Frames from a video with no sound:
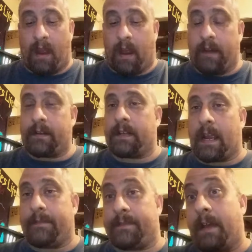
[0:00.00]
100
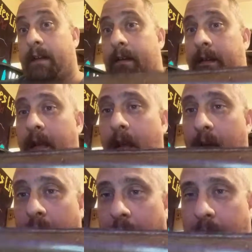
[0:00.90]
times better.
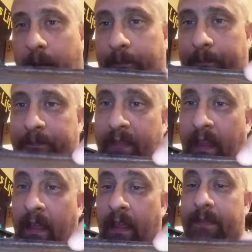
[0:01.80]

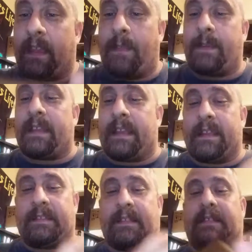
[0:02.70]
The other thing
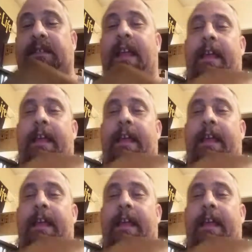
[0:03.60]
is